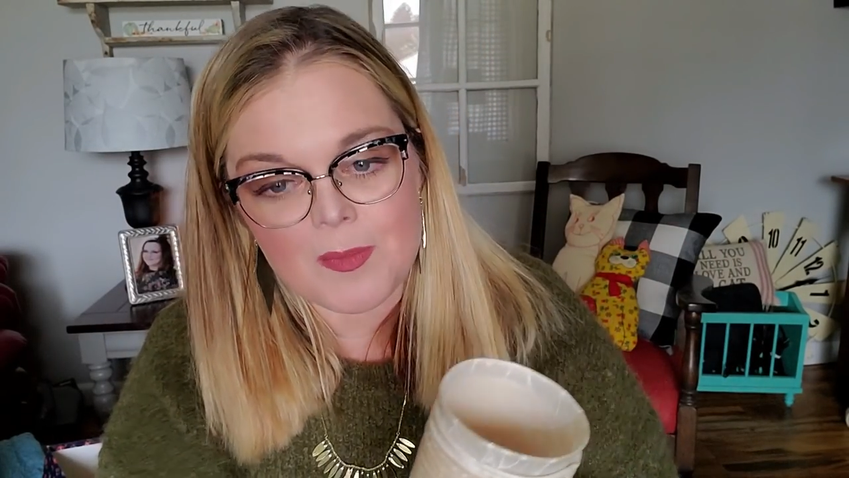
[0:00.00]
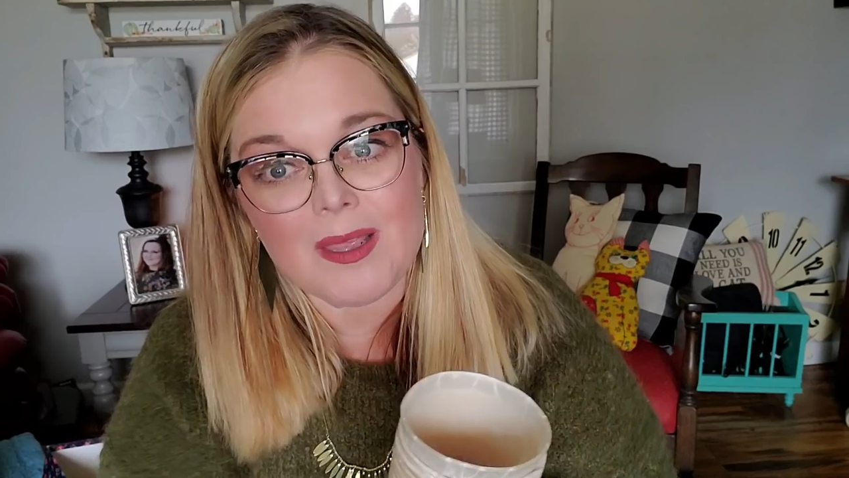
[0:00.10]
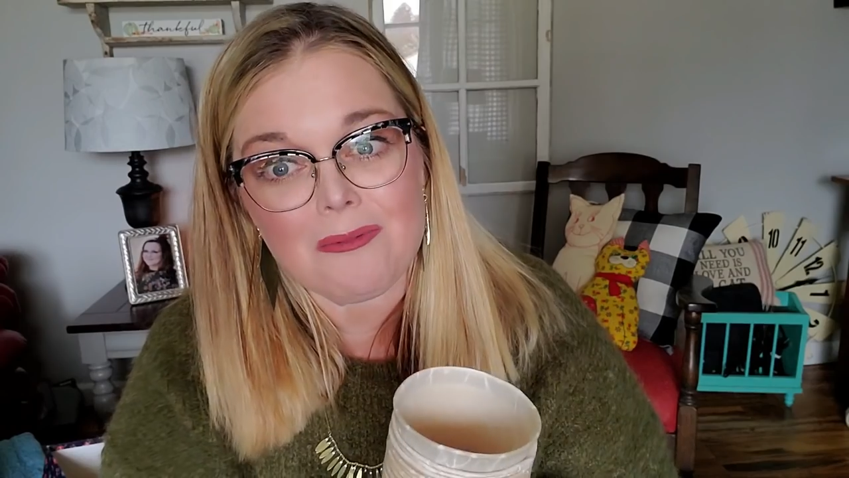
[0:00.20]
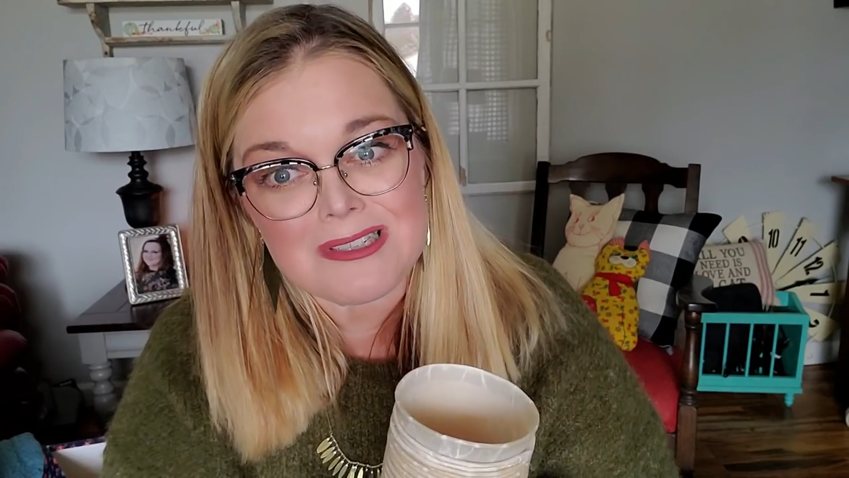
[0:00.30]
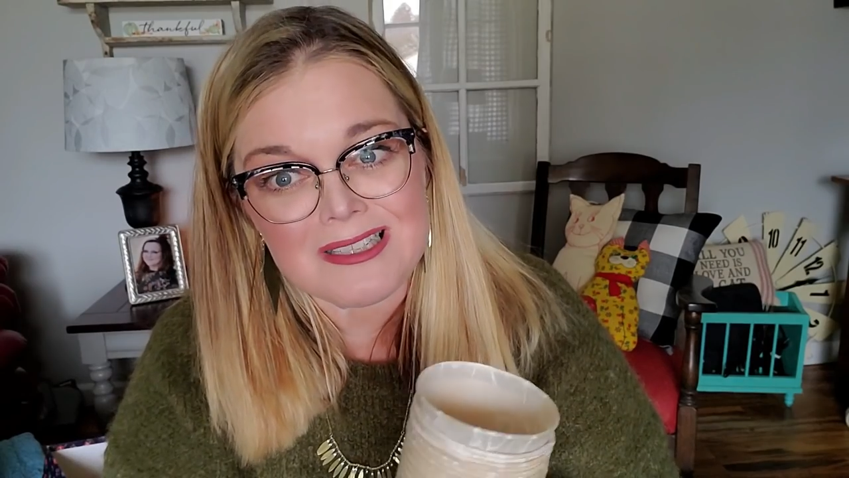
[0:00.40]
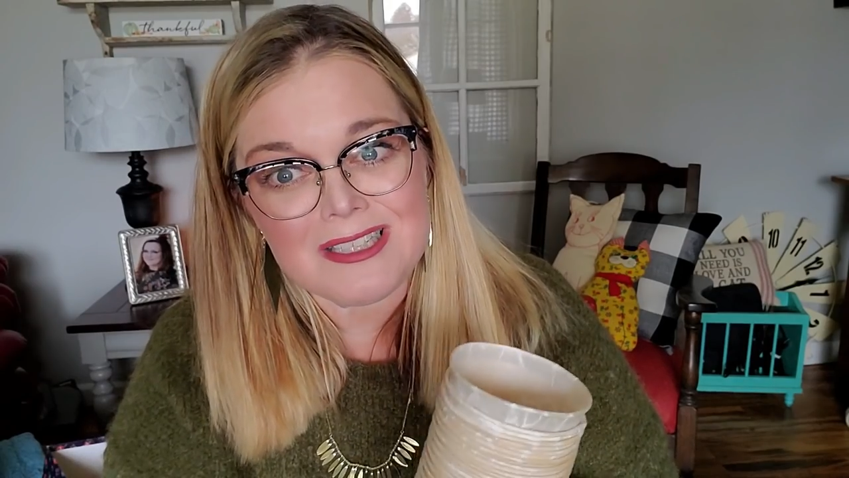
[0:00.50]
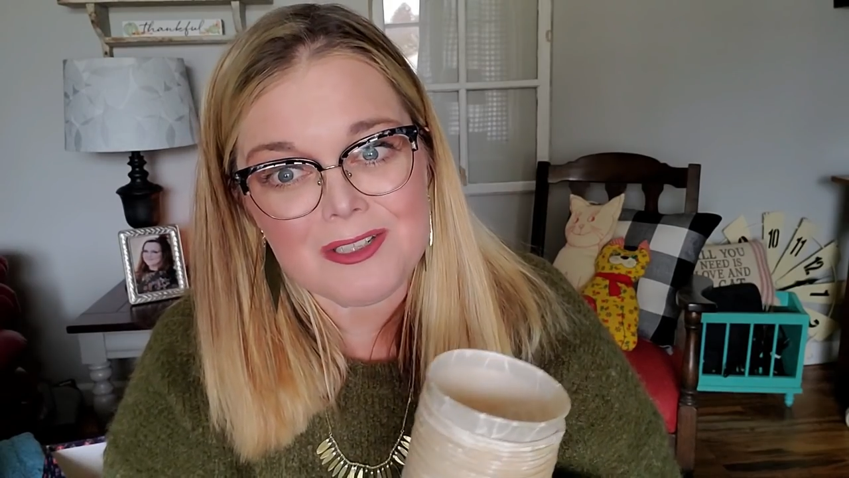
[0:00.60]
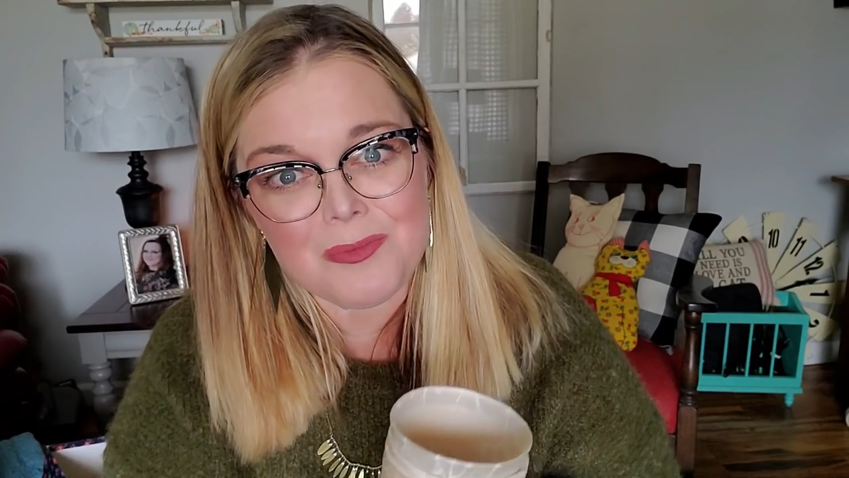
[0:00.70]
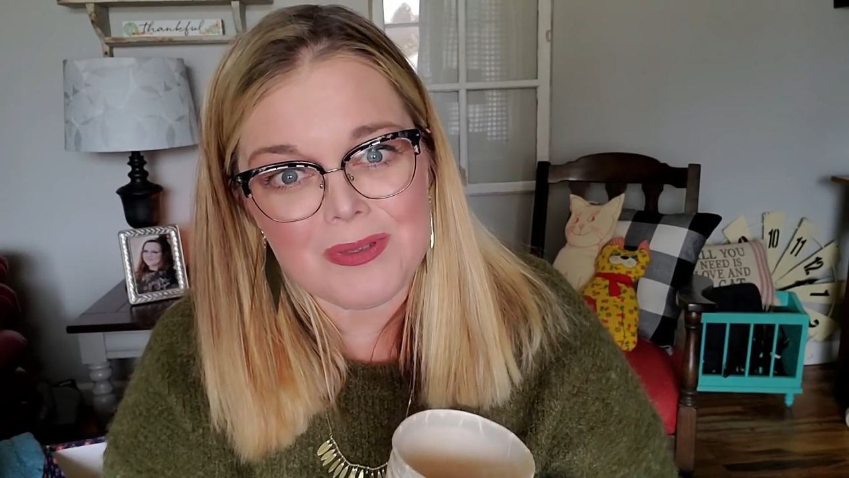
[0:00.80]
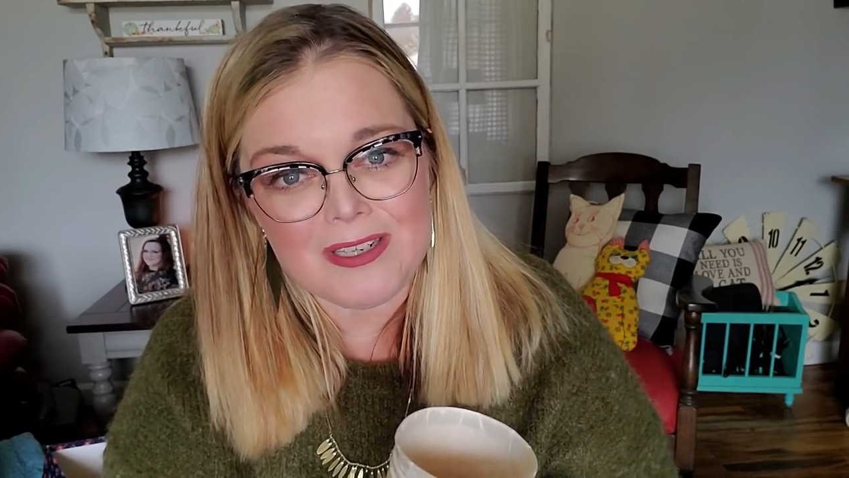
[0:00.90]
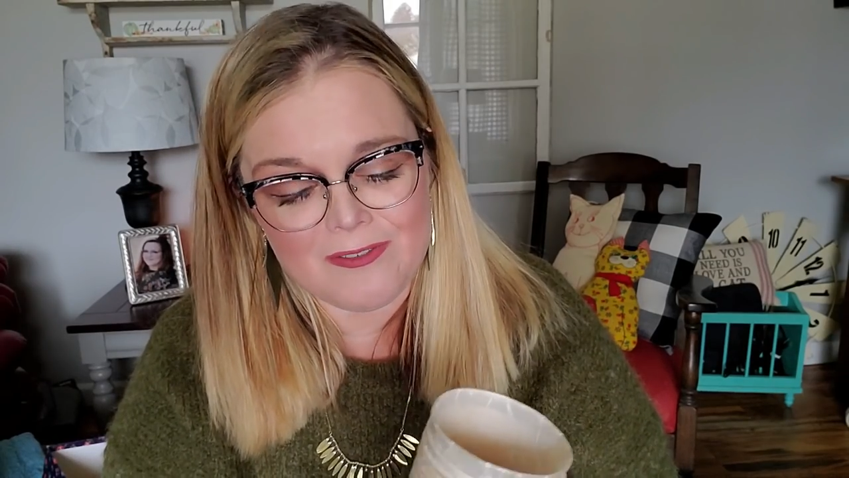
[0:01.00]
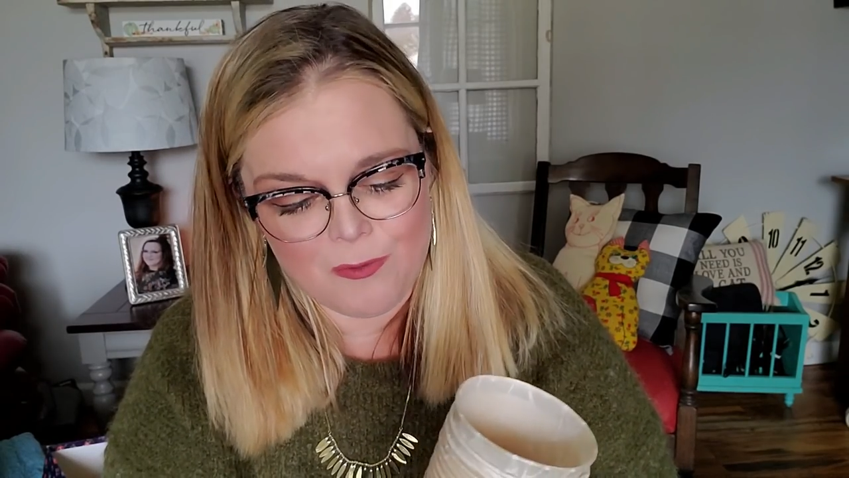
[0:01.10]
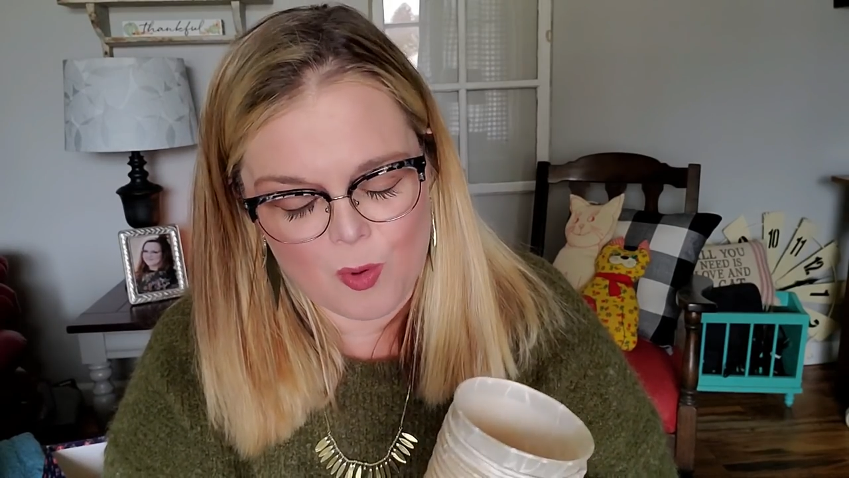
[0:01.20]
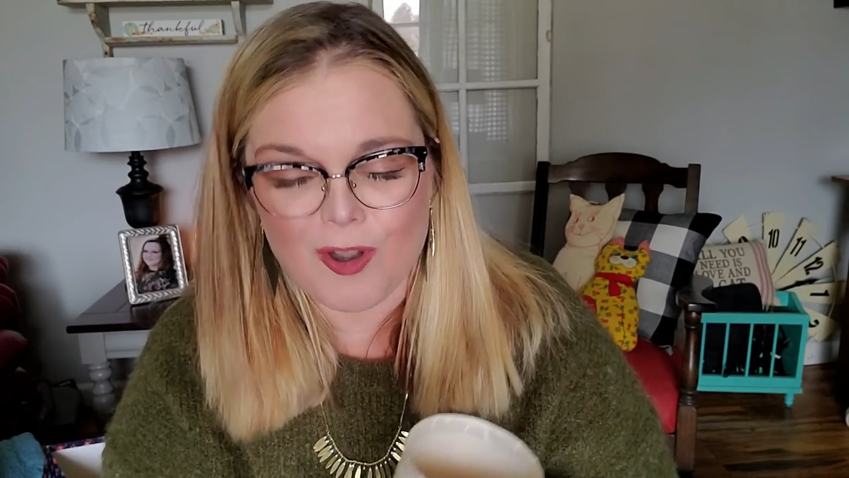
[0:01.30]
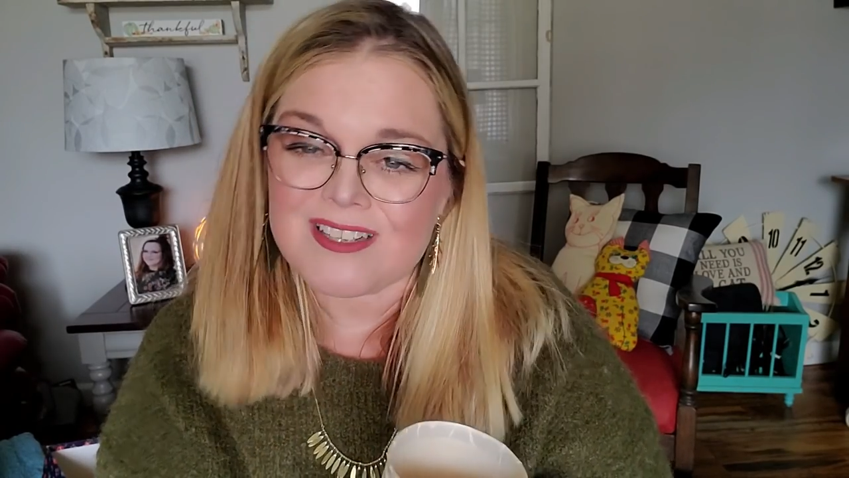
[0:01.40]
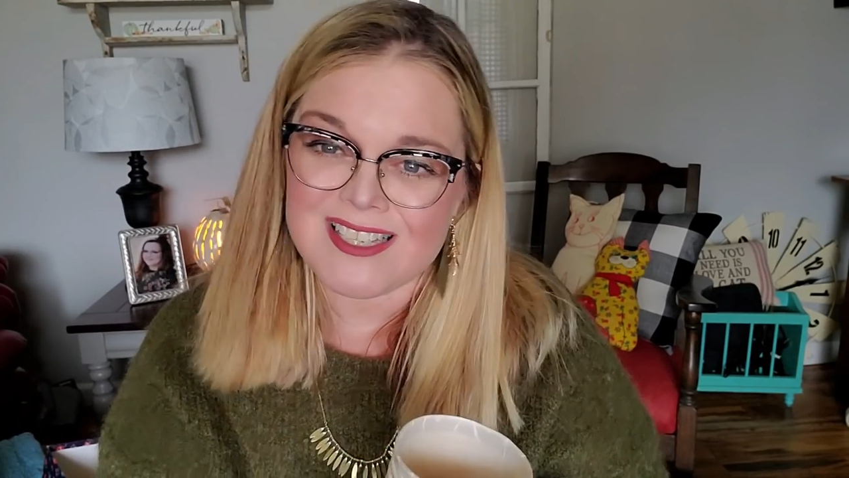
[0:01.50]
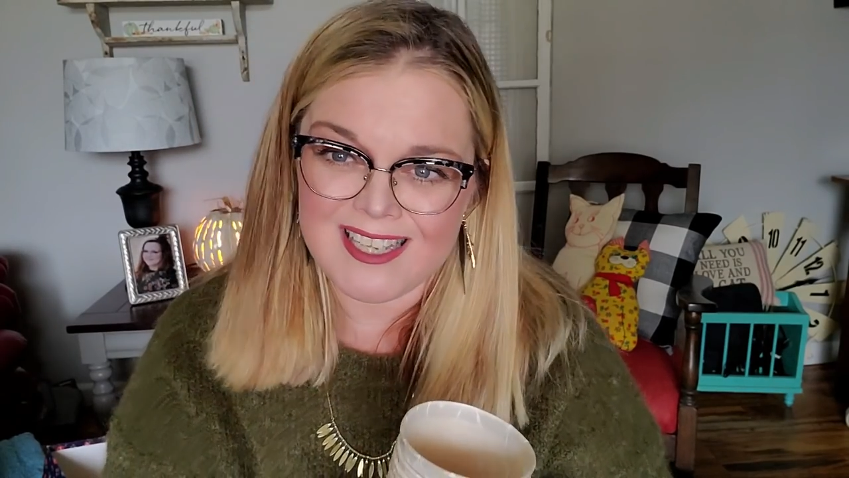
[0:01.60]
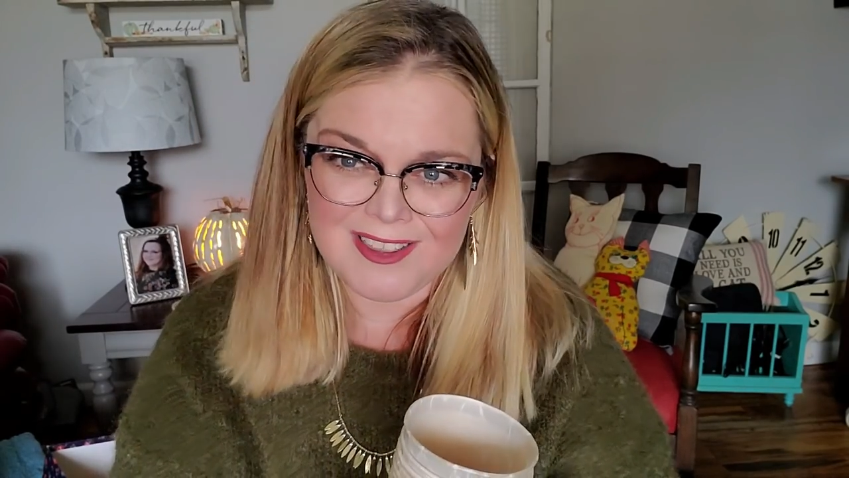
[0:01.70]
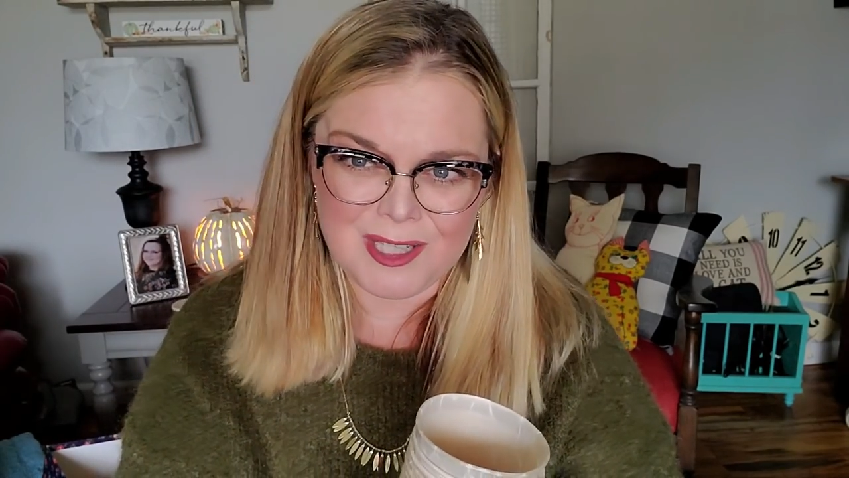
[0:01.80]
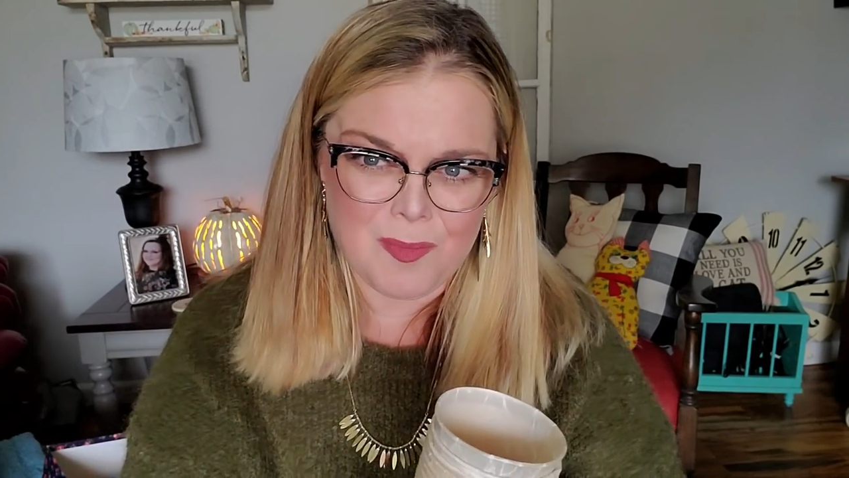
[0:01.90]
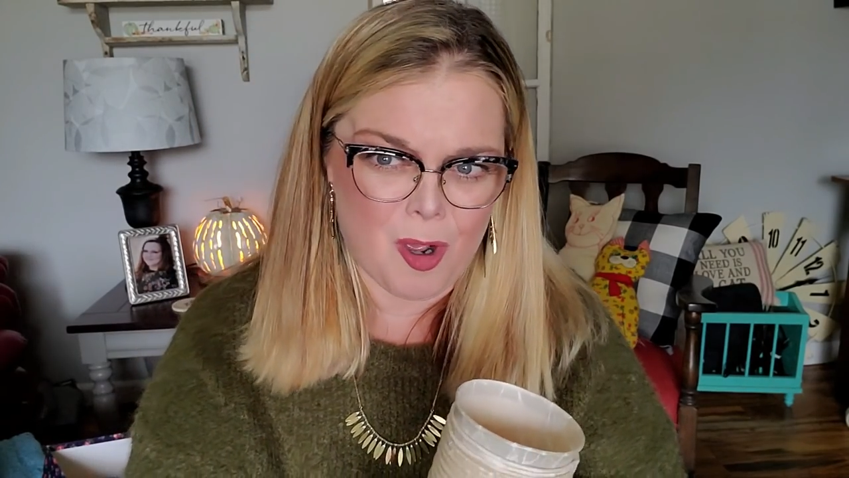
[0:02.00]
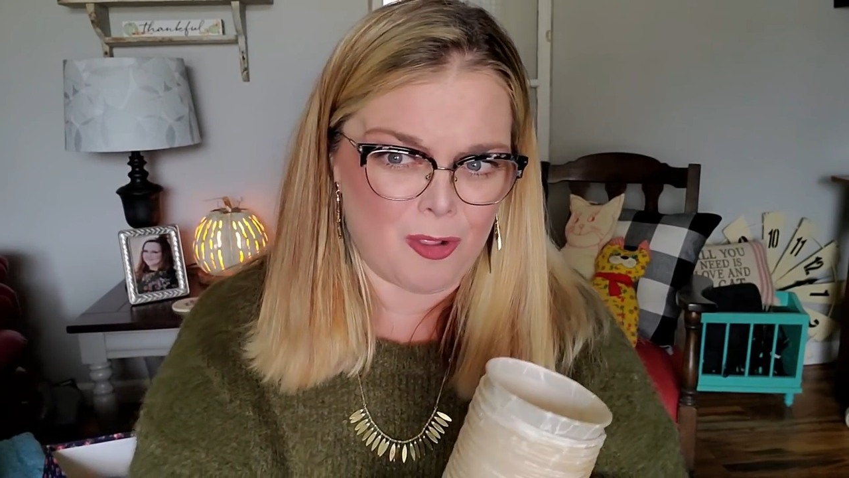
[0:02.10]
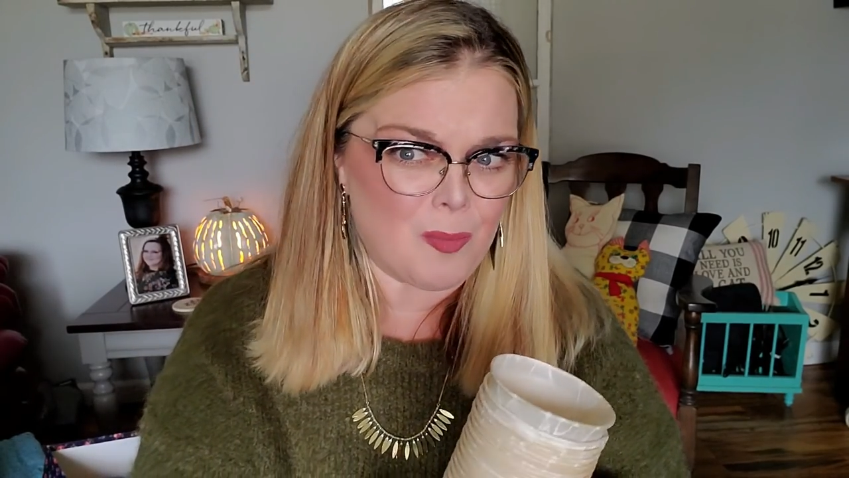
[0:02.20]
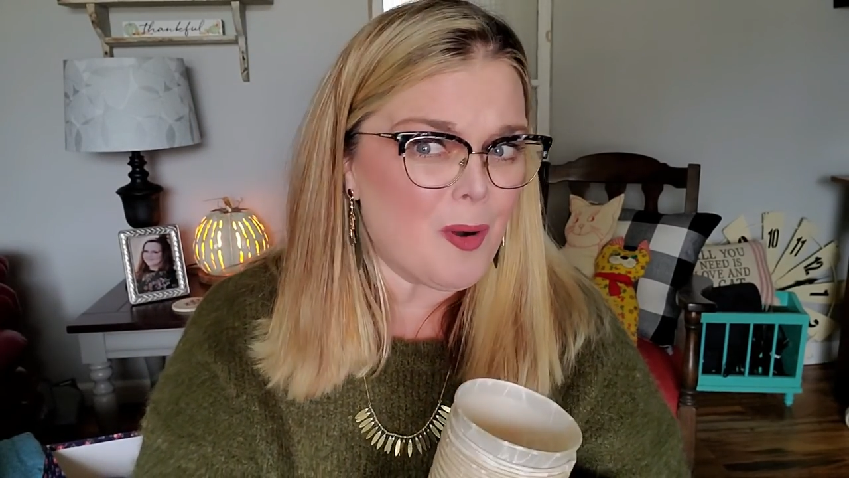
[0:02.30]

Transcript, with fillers: it was a little bit of work to get them all